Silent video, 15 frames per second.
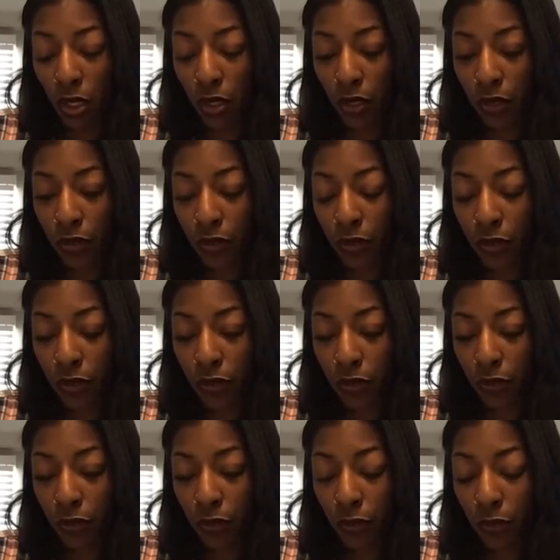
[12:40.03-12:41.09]

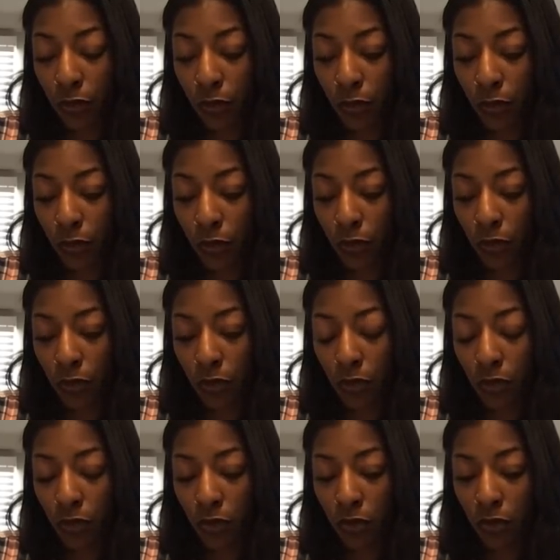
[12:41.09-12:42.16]

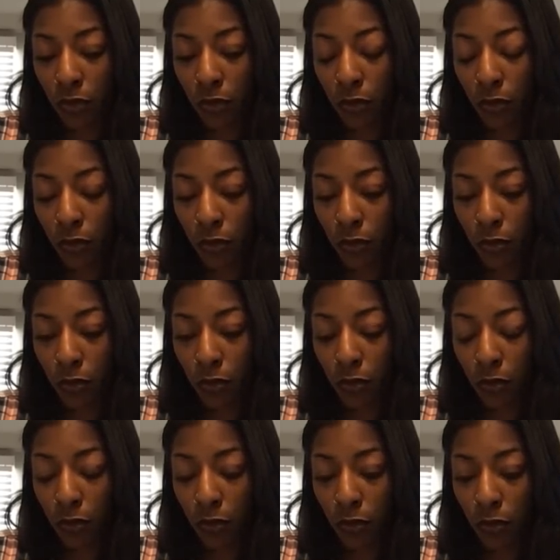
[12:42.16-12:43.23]

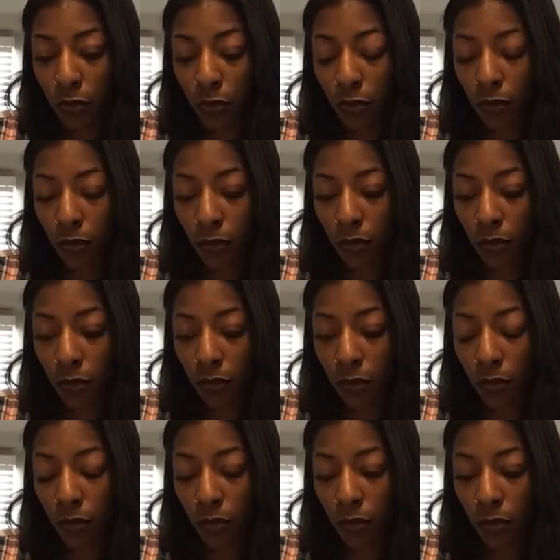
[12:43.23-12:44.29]

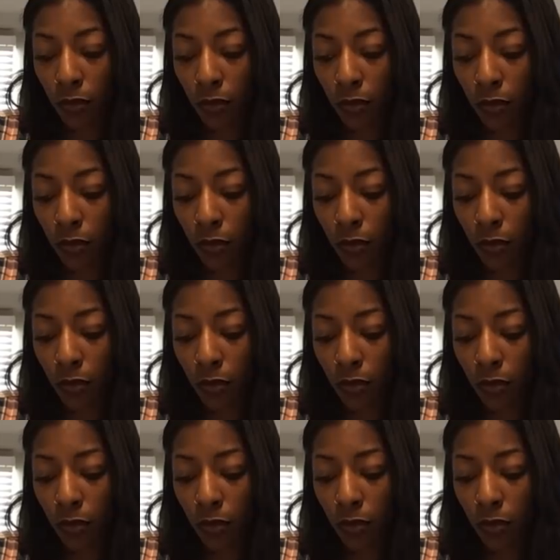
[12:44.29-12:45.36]

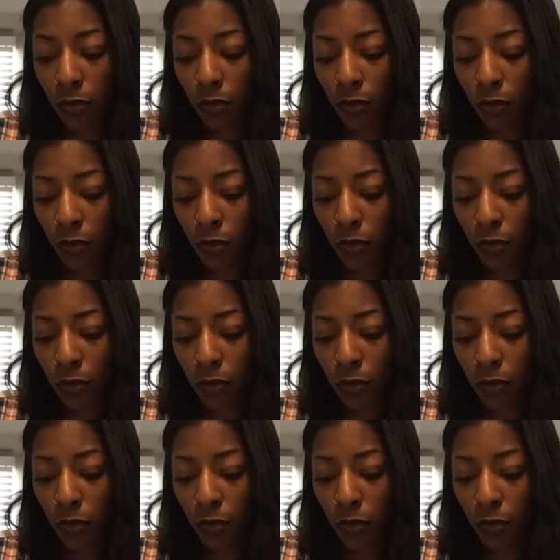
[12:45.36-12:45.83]
(silence)